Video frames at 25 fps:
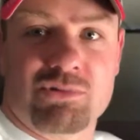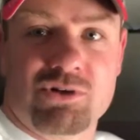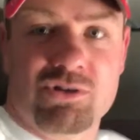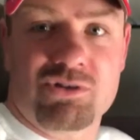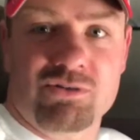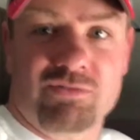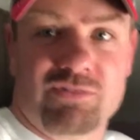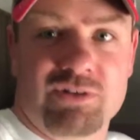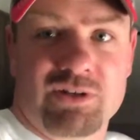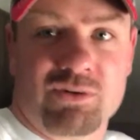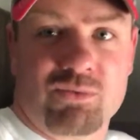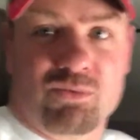
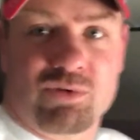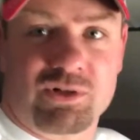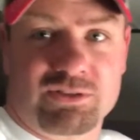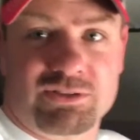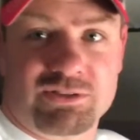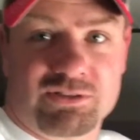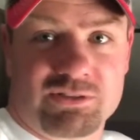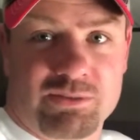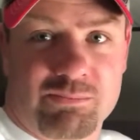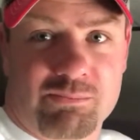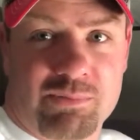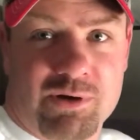move, and it works
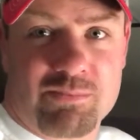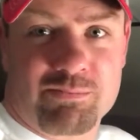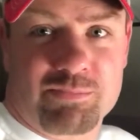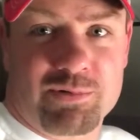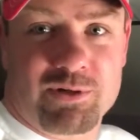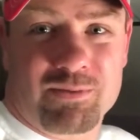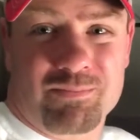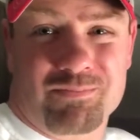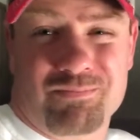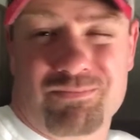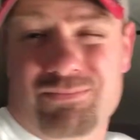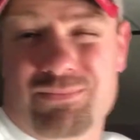as a
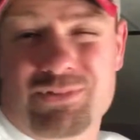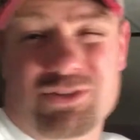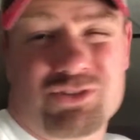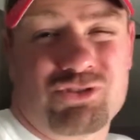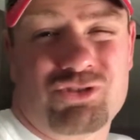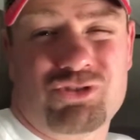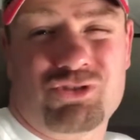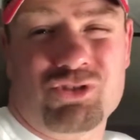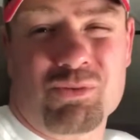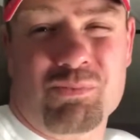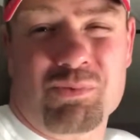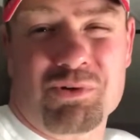bumper.
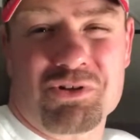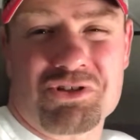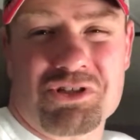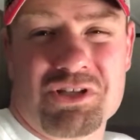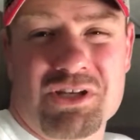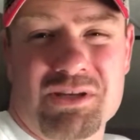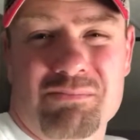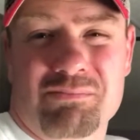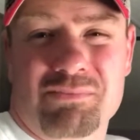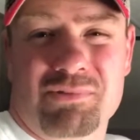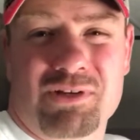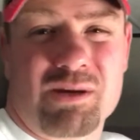Super
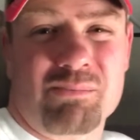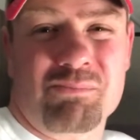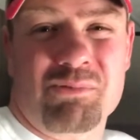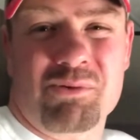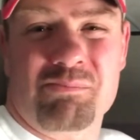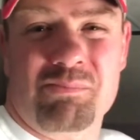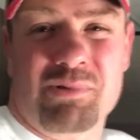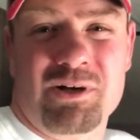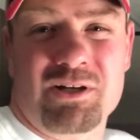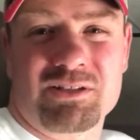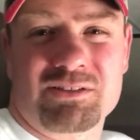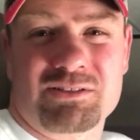cheap, couple
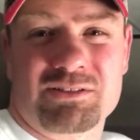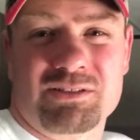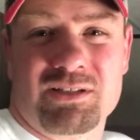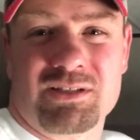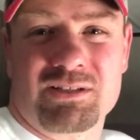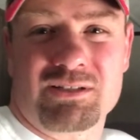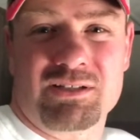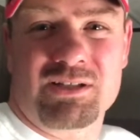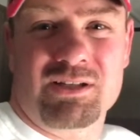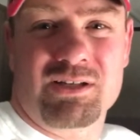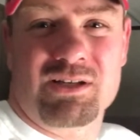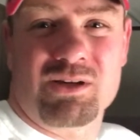bucks
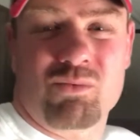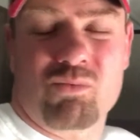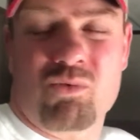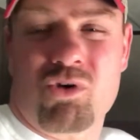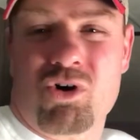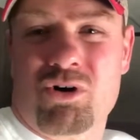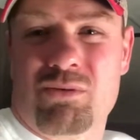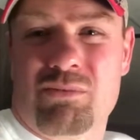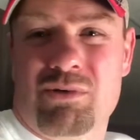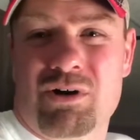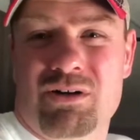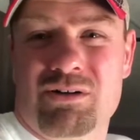at
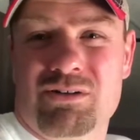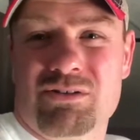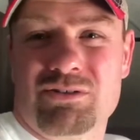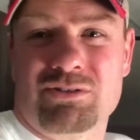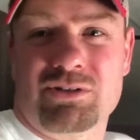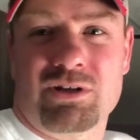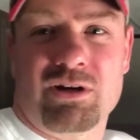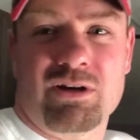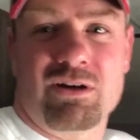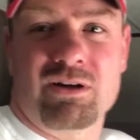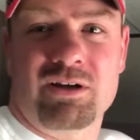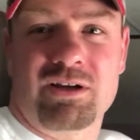Walmart or
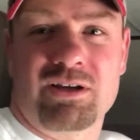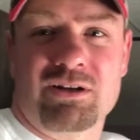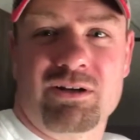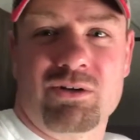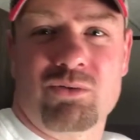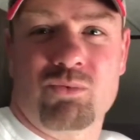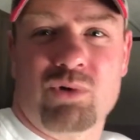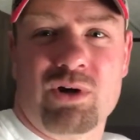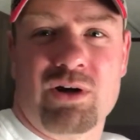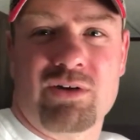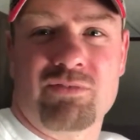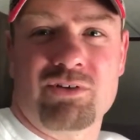Target or
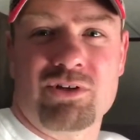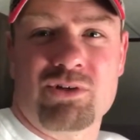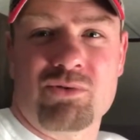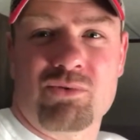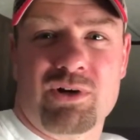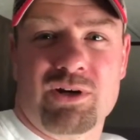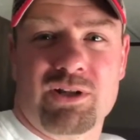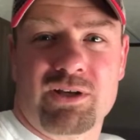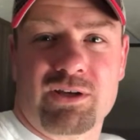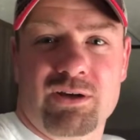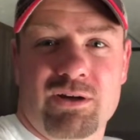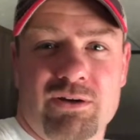wherever you
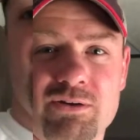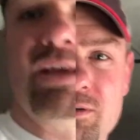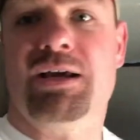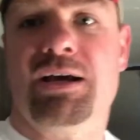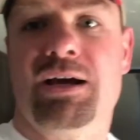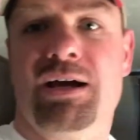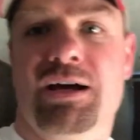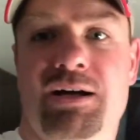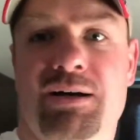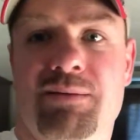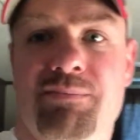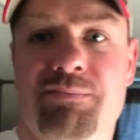want to go.
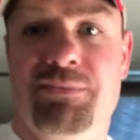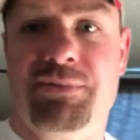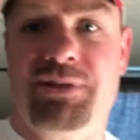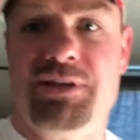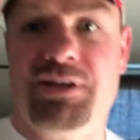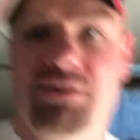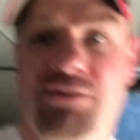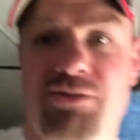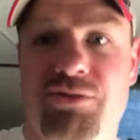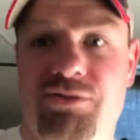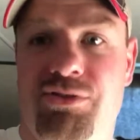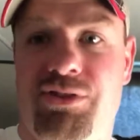
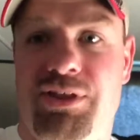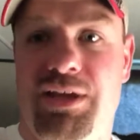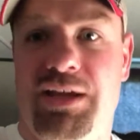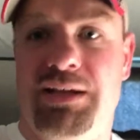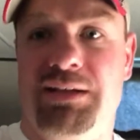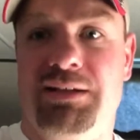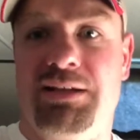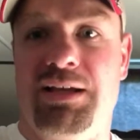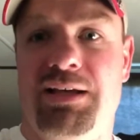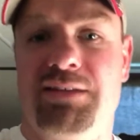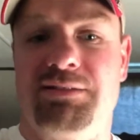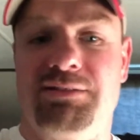The other
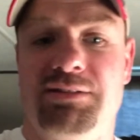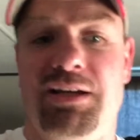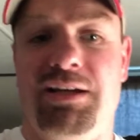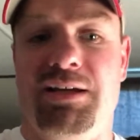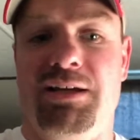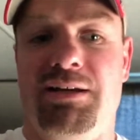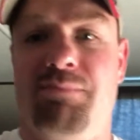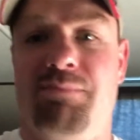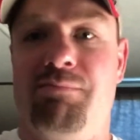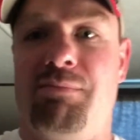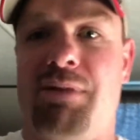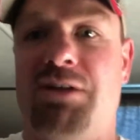thing, as I
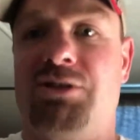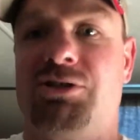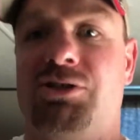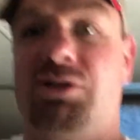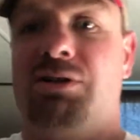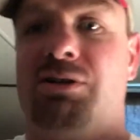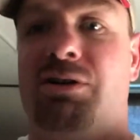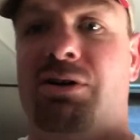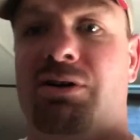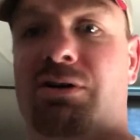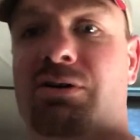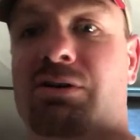had
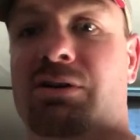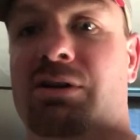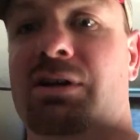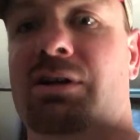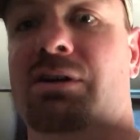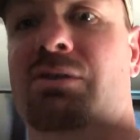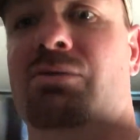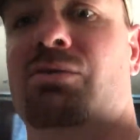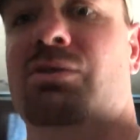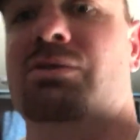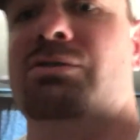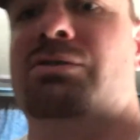mentioned
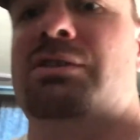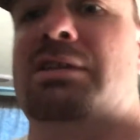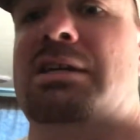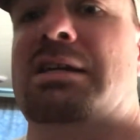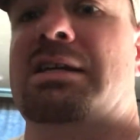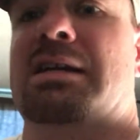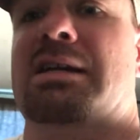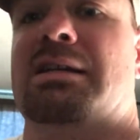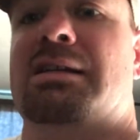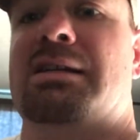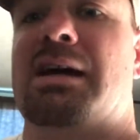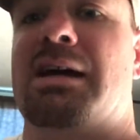earlier, was
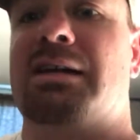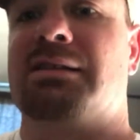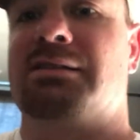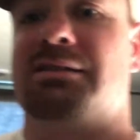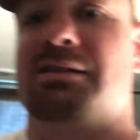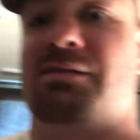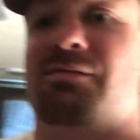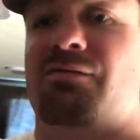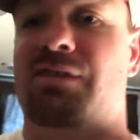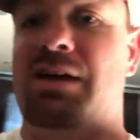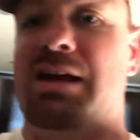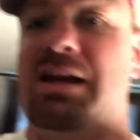the
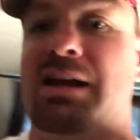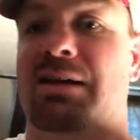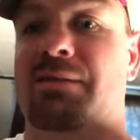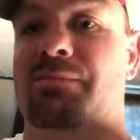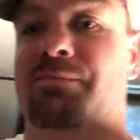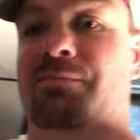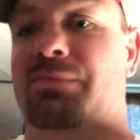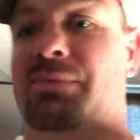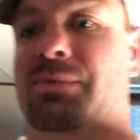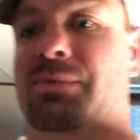Dyson fan,